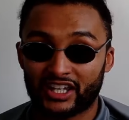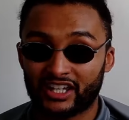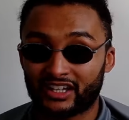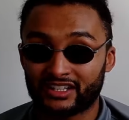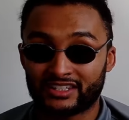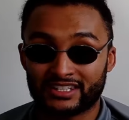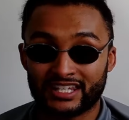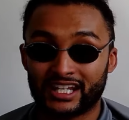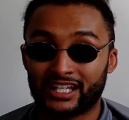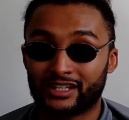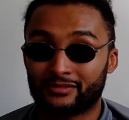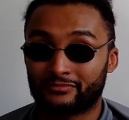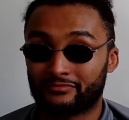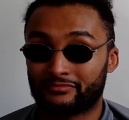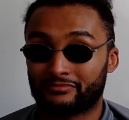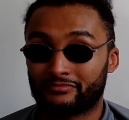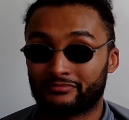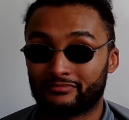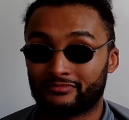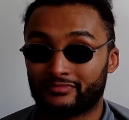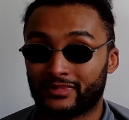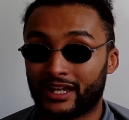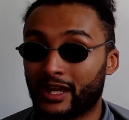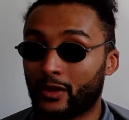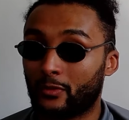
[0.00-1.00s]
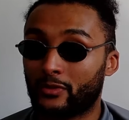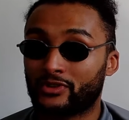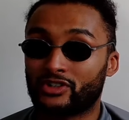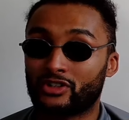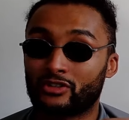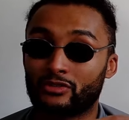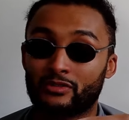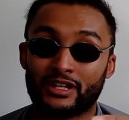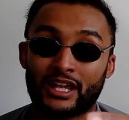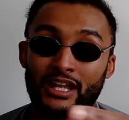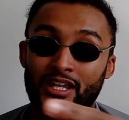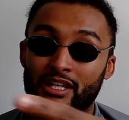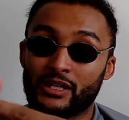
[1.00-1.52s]
I'd tell him, hey, we're
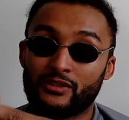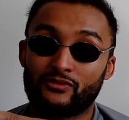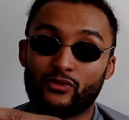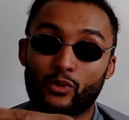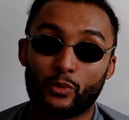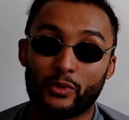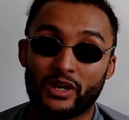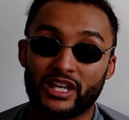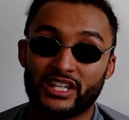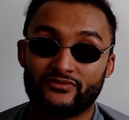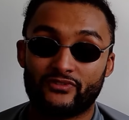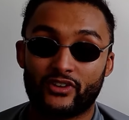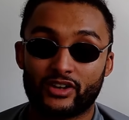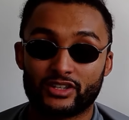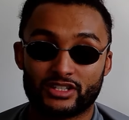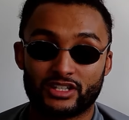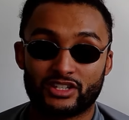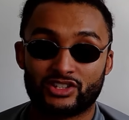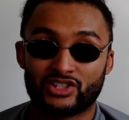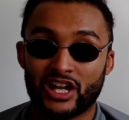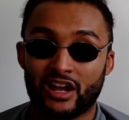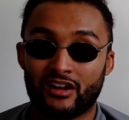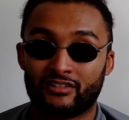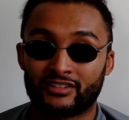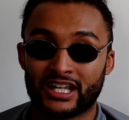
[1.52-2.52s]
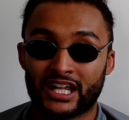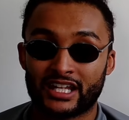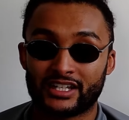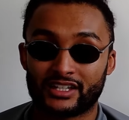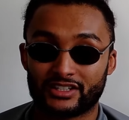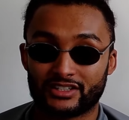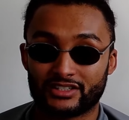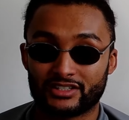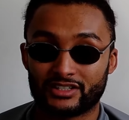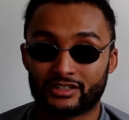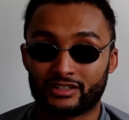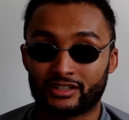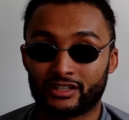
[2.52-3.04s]
doing Andy Ruiz versus Jared
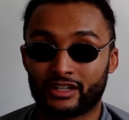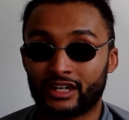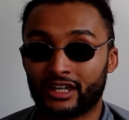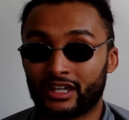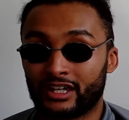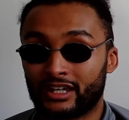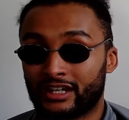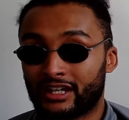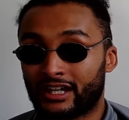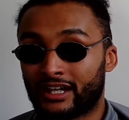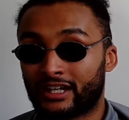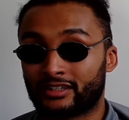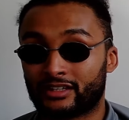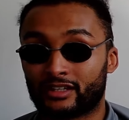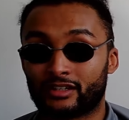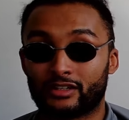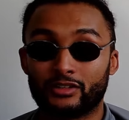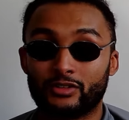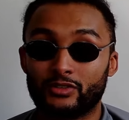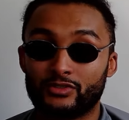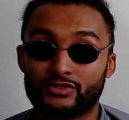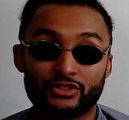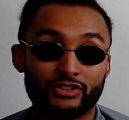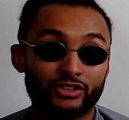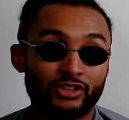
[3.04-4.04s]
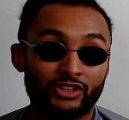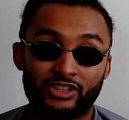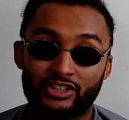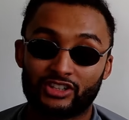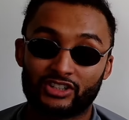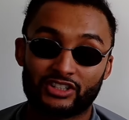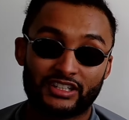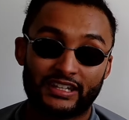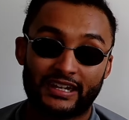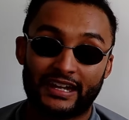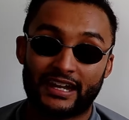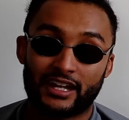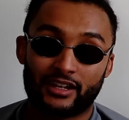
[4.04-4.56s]
Anderson. And the loser, you can
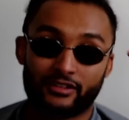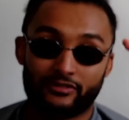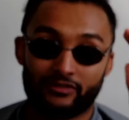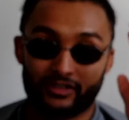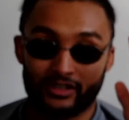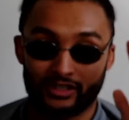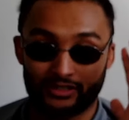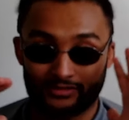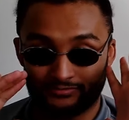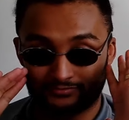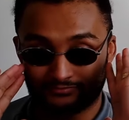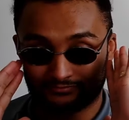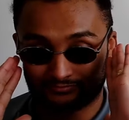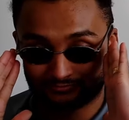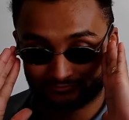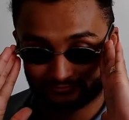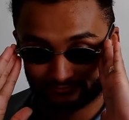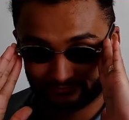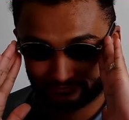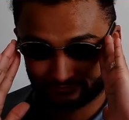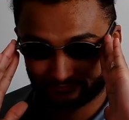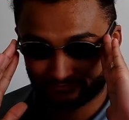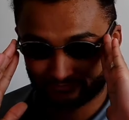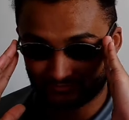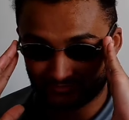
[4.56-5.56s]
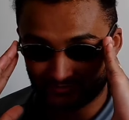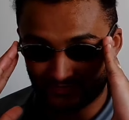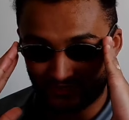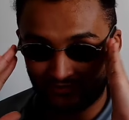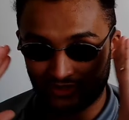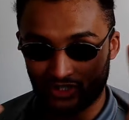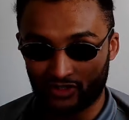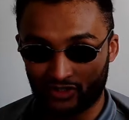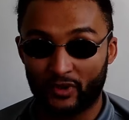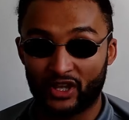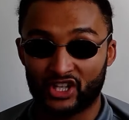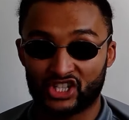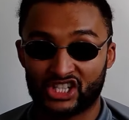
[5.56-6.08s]
just get out of here.
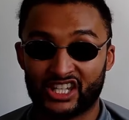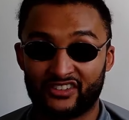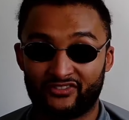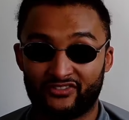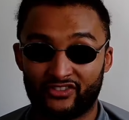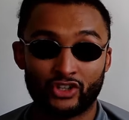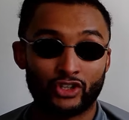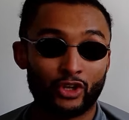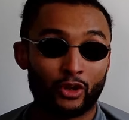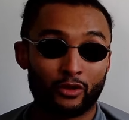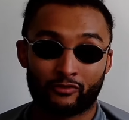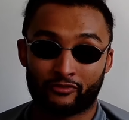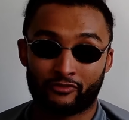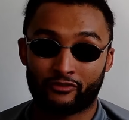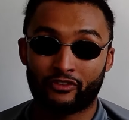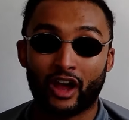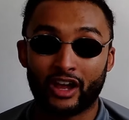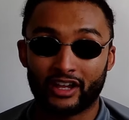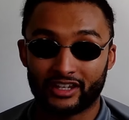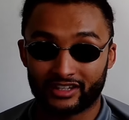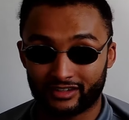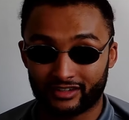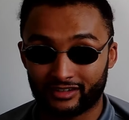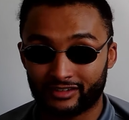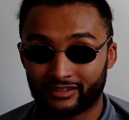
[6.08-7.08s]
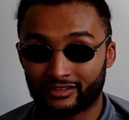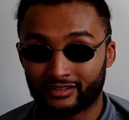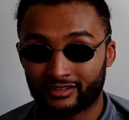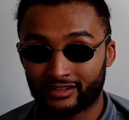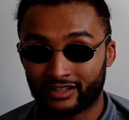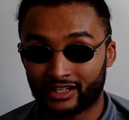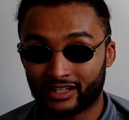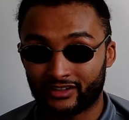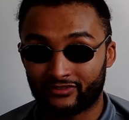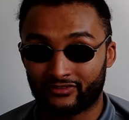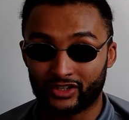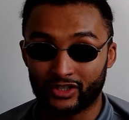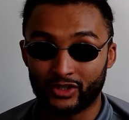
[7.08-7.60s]
Especially if you don't fight.
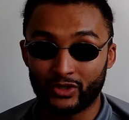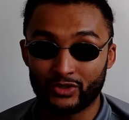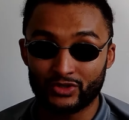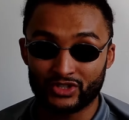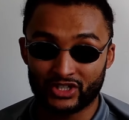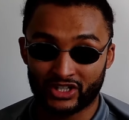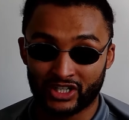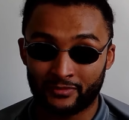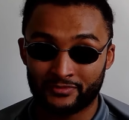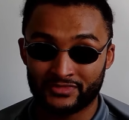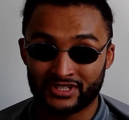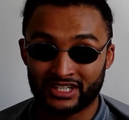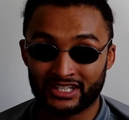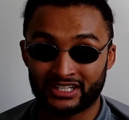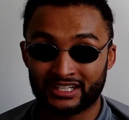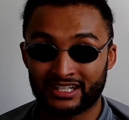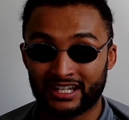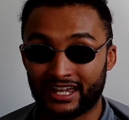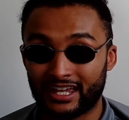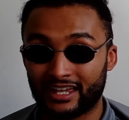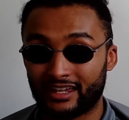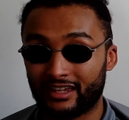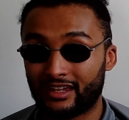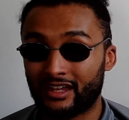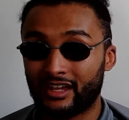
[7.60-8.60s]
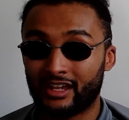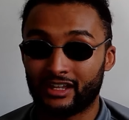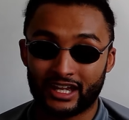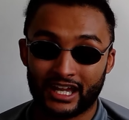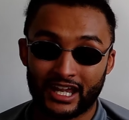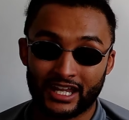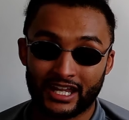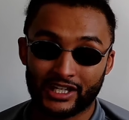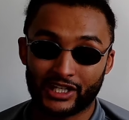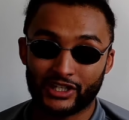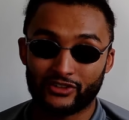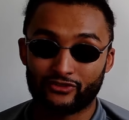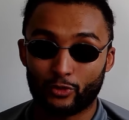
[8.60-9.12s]
If a loser comes in there, like
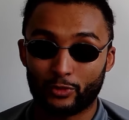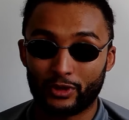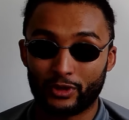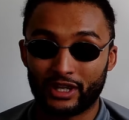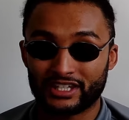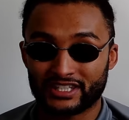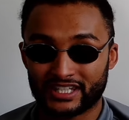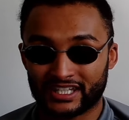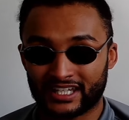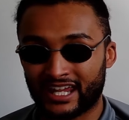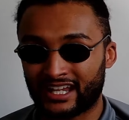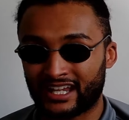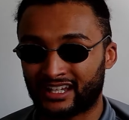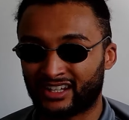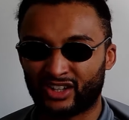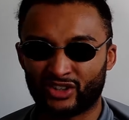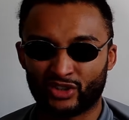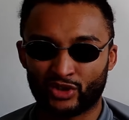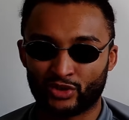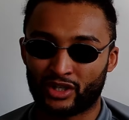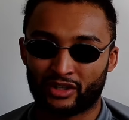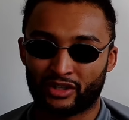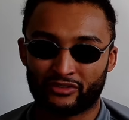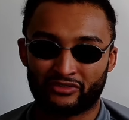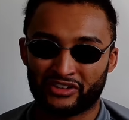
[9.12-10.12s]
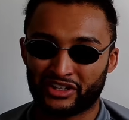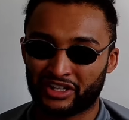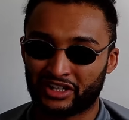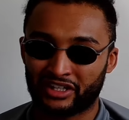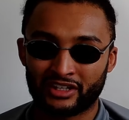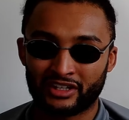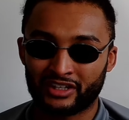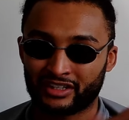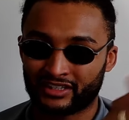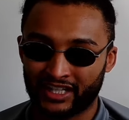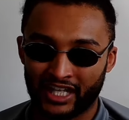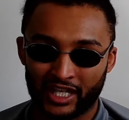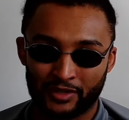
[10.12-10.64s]
Andy Ruiz again, don't do nothing,
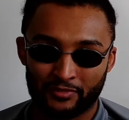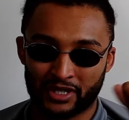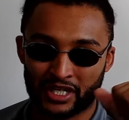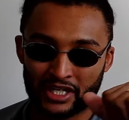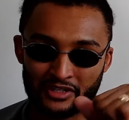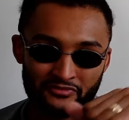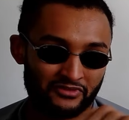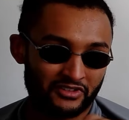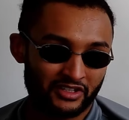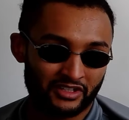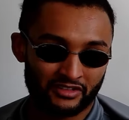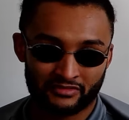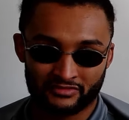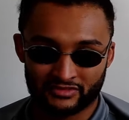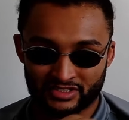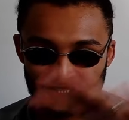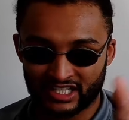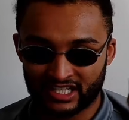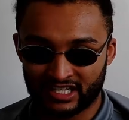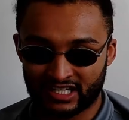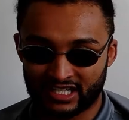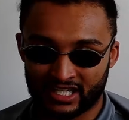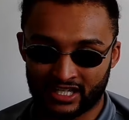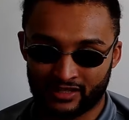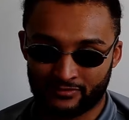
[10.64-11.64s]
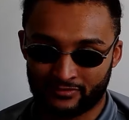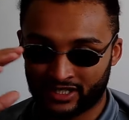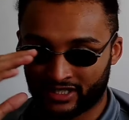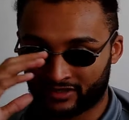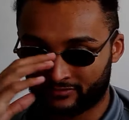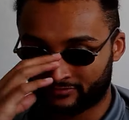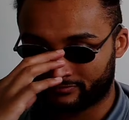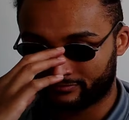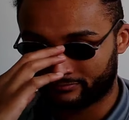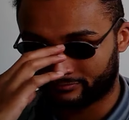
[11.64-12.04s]
get him out of here. See you later, man.